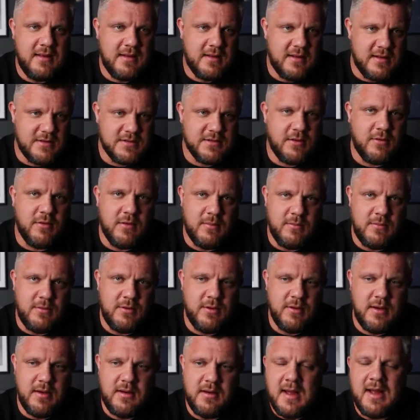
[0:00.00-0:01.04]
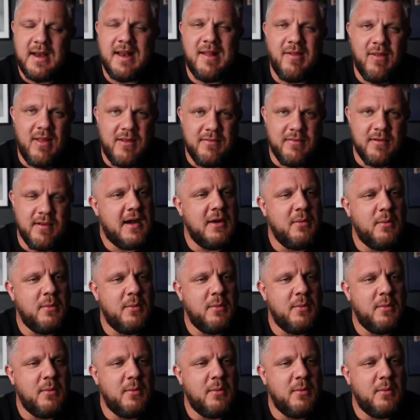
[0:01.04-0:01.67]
Like, that's all I'm doing, and I love it.